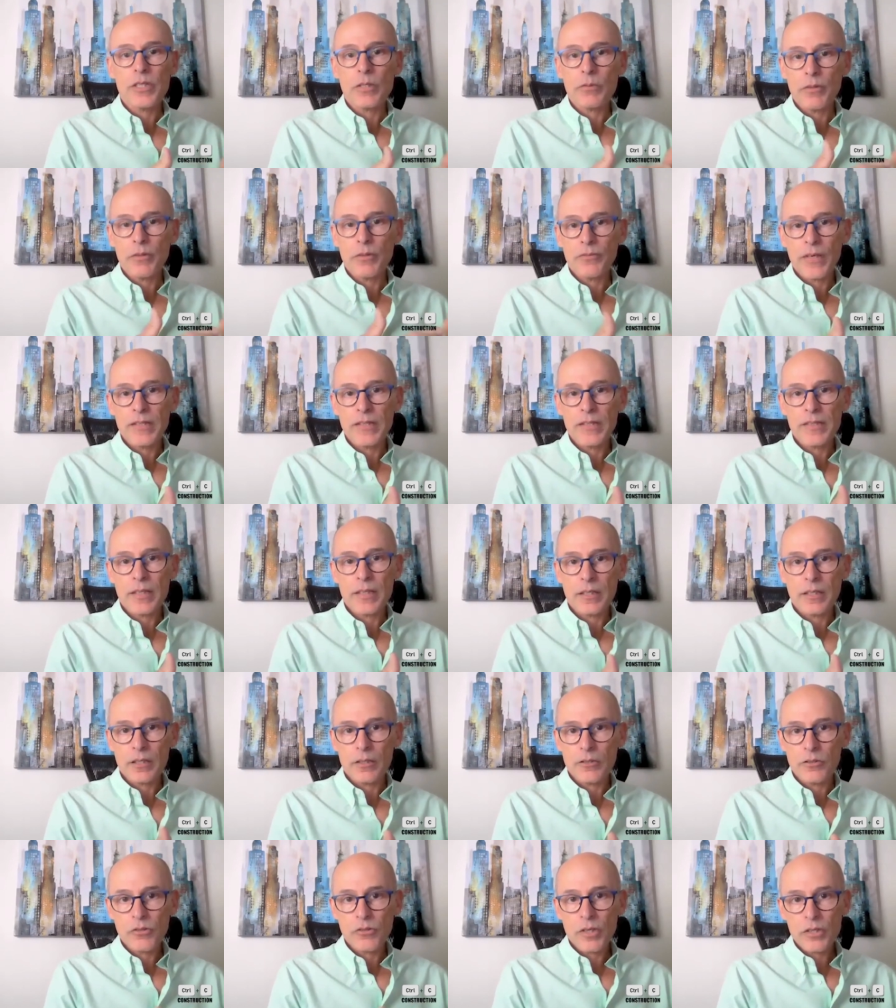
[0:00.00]
that we're facing in the
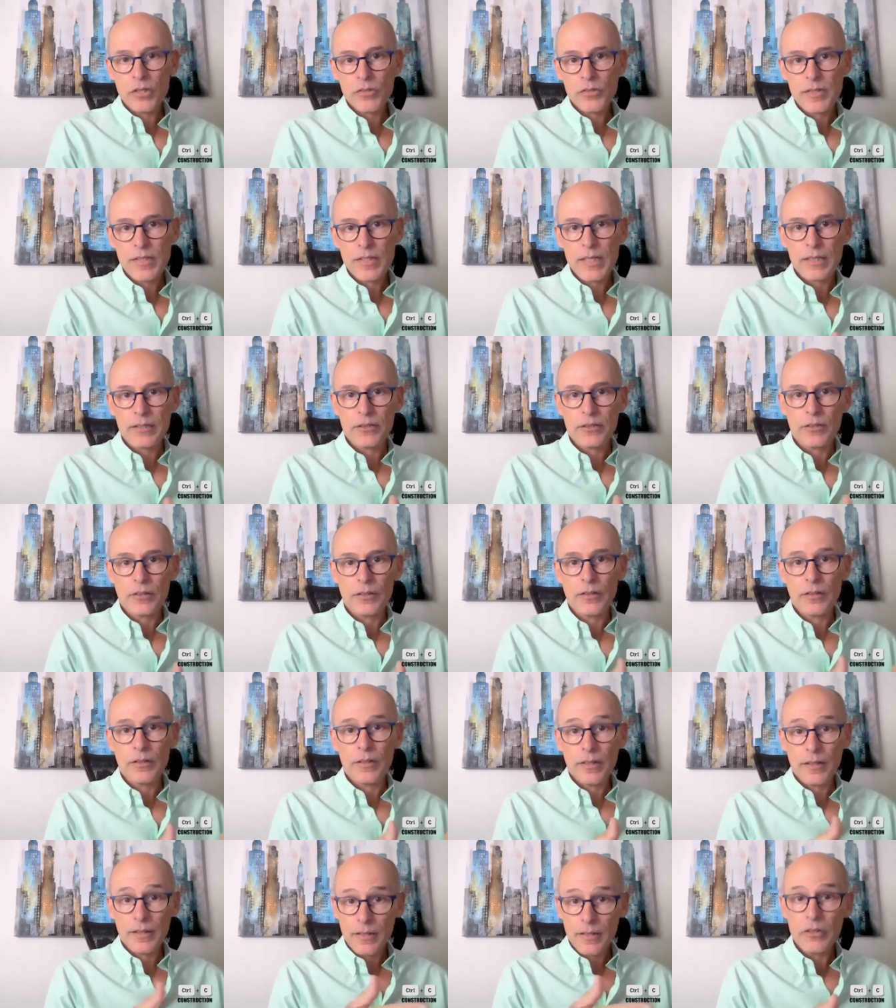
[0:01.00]
construction sector
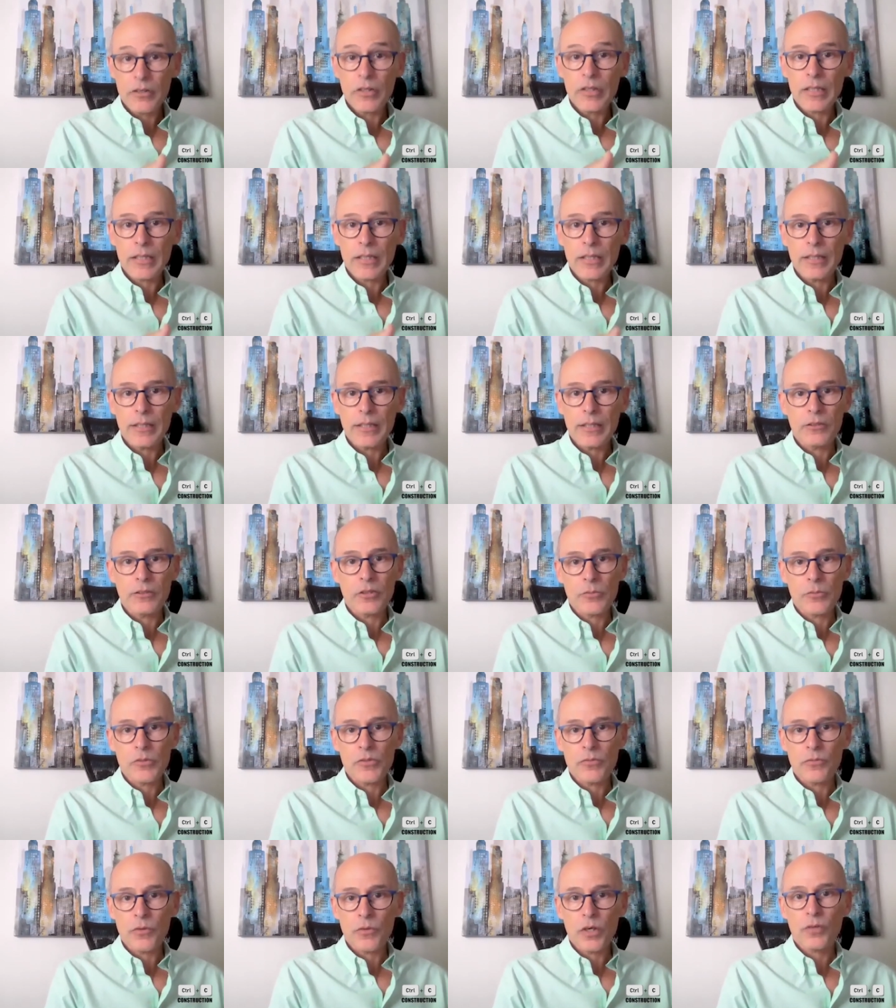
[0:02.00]
currently in terms
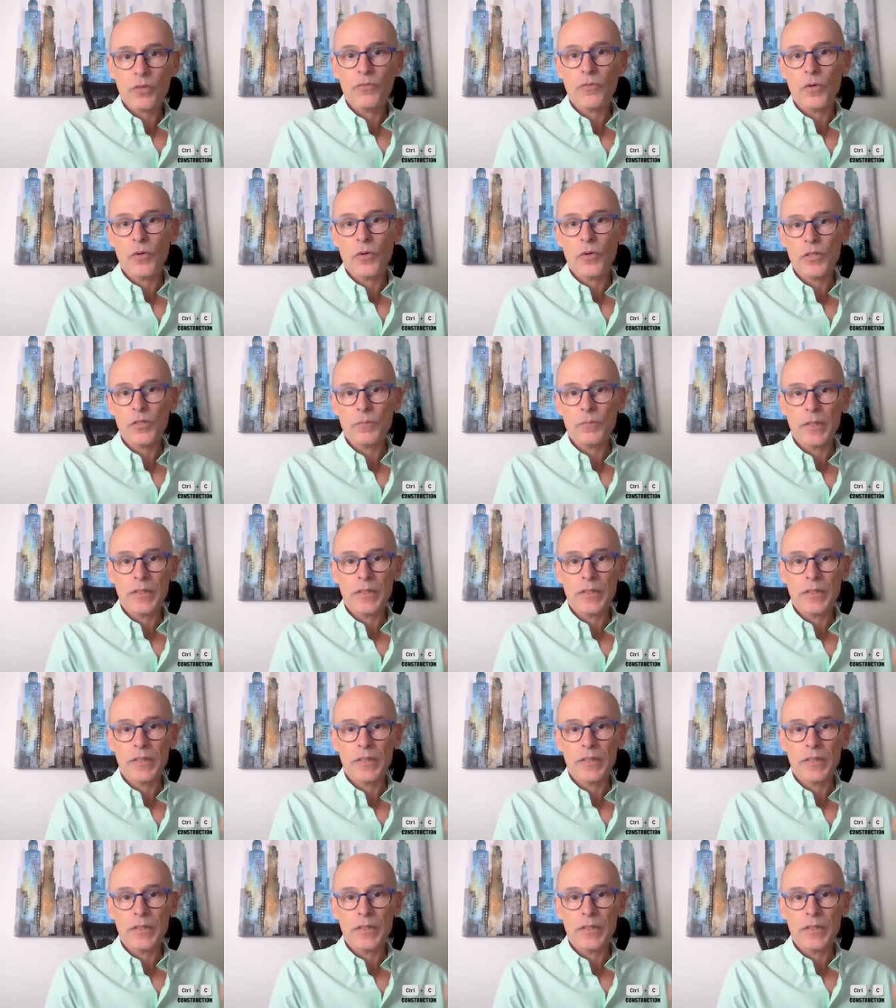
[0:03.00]
of workforce,